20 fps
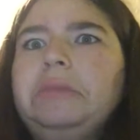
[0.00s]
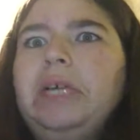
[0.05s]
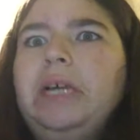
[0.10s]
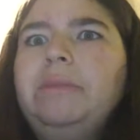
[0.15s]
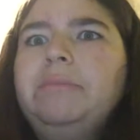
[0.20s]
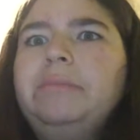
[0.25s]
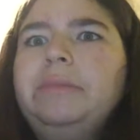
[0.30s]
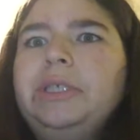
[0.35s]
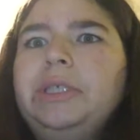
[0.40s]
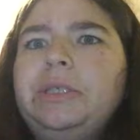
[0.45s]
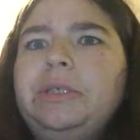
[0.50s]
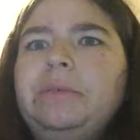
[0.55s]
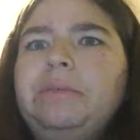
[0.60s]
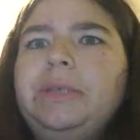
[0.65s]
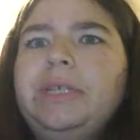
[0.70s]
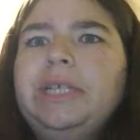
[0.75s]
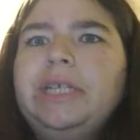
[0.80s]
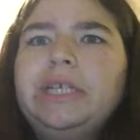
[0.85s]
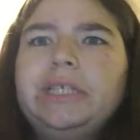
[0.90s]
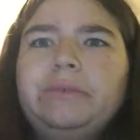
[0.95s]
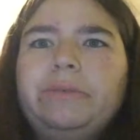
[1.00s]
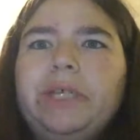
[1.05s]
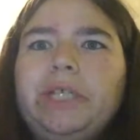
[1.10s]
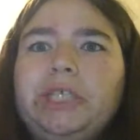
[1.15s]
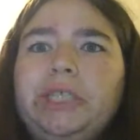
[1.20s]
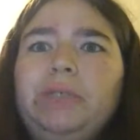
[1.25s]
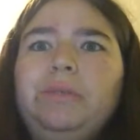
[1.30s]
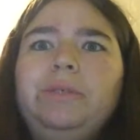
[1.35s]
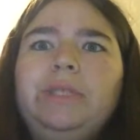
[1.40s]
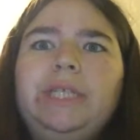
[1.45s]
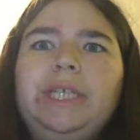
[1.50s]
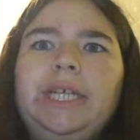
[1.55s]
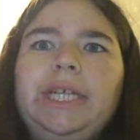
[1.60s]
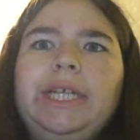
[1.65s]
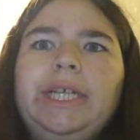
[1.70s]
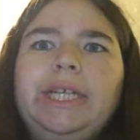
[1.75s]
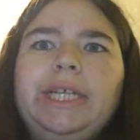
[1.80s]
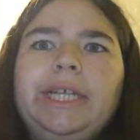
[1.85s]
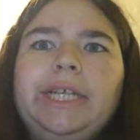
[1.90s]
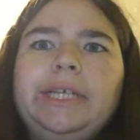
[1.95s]
I'm assuming that's why she was
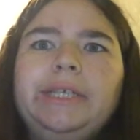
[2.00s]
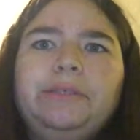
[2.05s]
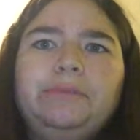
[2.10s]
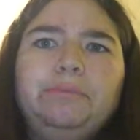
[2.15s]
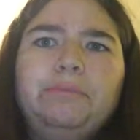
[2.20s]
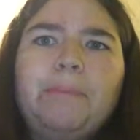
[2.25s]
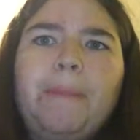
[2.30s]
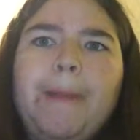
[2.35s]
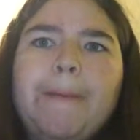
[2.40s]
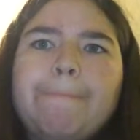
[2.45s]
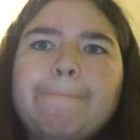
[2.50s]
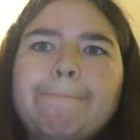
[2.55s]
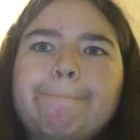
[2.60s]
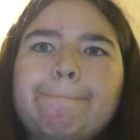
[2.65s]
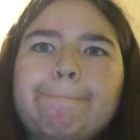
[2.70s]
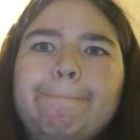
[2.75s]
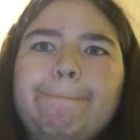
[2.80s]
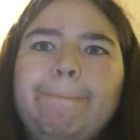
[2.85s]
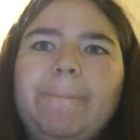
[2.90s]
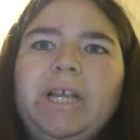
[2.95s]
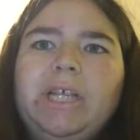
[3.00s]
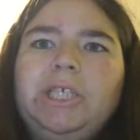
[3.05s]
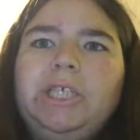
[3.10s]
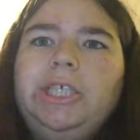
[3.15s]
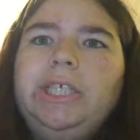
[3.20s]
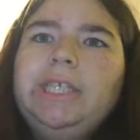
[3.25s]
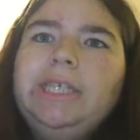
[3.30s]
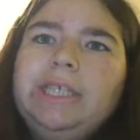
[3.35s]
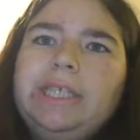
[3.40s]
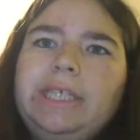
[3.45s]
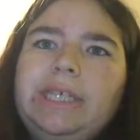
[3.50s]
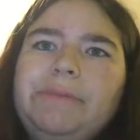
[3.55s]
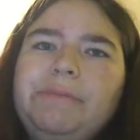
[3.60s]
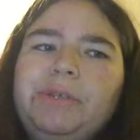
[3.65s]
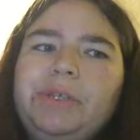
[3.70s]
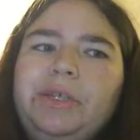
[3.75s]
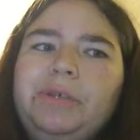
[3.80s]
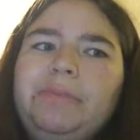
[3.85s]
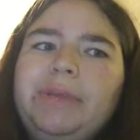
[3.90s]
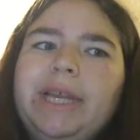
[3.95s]
digging there, because she didn't seem
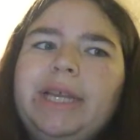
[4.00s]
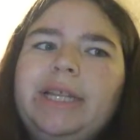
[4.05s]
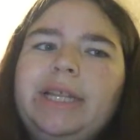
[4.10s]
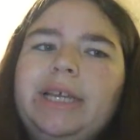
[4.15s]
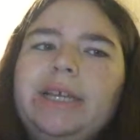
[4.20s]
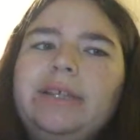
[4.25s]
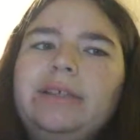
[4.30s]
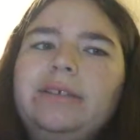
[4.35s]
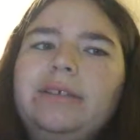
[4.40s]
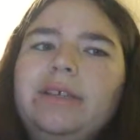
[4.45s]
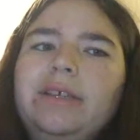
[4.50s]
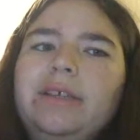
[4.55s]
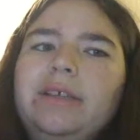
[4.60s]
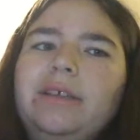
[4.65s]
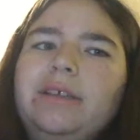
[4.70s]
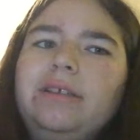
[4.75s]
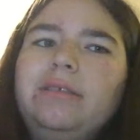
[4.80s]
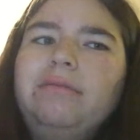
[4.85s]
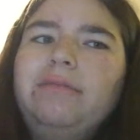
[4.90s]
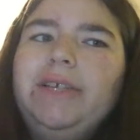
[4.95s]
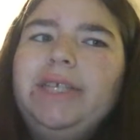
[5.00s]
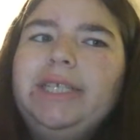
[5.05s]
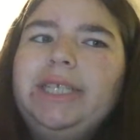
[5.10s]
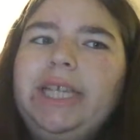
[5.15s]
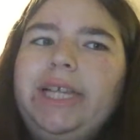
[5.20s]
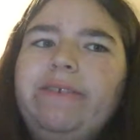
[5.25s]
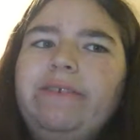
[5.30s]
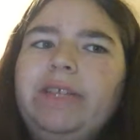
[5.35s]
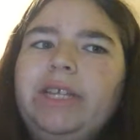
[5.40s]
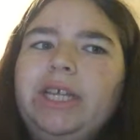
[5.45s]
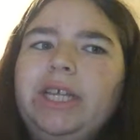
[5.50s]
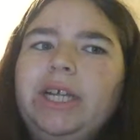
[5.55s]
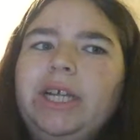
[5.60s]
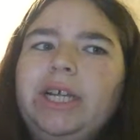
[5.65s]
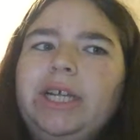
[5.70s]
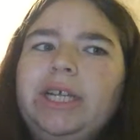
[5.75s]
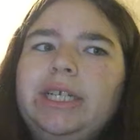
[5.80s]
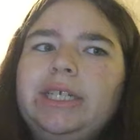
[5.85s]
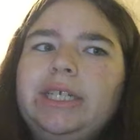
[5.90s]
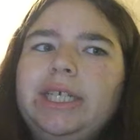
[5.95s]
too mad that they saved the
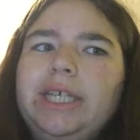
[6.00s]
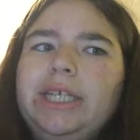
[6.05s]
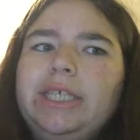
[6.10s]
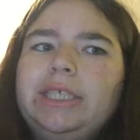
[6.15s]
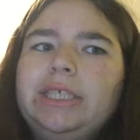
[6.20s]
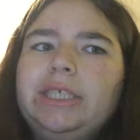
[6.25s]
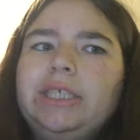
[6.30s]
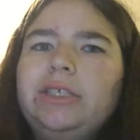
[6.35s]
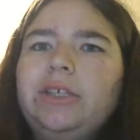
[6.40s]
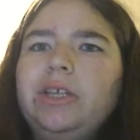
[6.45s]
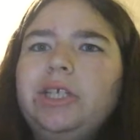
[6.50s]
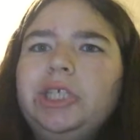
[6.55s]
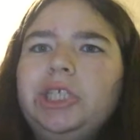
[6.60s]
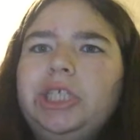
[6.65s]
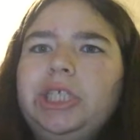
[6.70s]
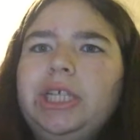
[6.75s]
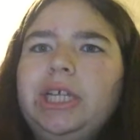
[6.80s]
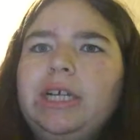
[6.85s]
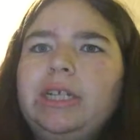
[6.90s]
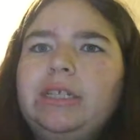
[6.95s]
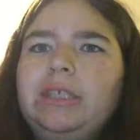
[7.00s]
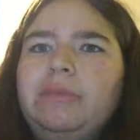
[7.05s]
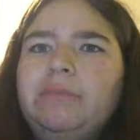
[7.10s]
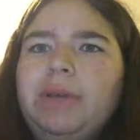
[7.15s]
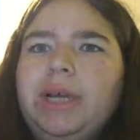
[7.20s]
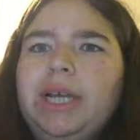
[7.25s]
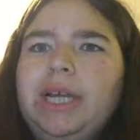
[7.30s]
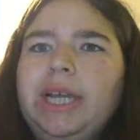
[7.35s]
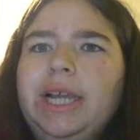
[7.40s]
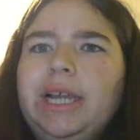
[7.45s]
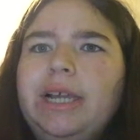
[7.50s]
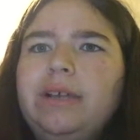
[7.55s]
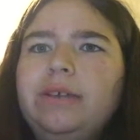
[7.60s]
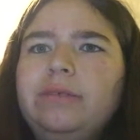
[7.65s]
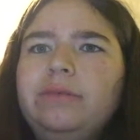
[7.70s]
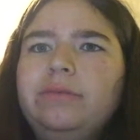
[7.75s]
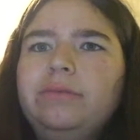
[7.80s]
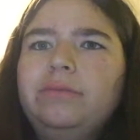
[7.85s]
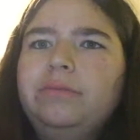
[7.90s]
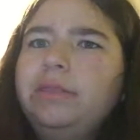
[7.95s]
garden. I guess as long as she got the body out
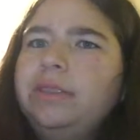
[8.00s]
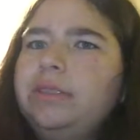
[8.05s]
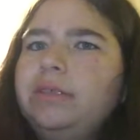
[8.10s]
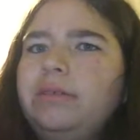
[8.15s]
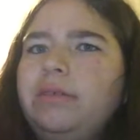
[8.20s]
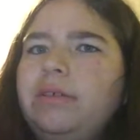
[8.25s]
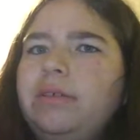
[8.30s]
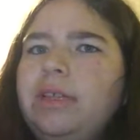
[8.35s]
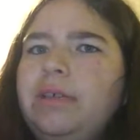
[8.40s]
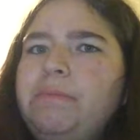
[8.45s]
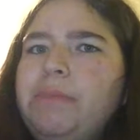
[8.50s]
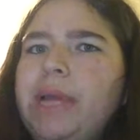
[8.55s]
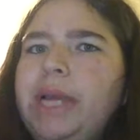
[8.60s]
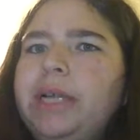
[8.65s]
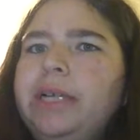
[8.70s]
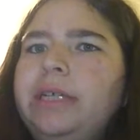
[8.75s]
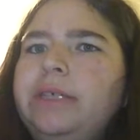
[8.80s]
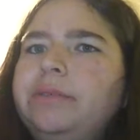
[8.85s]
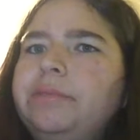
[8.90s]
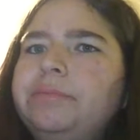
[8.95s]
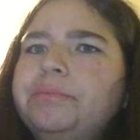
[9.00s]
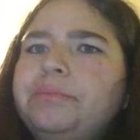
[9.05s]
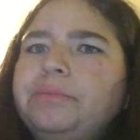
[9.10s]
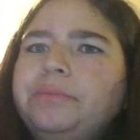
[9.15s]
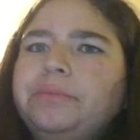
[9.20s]
was all that mattered.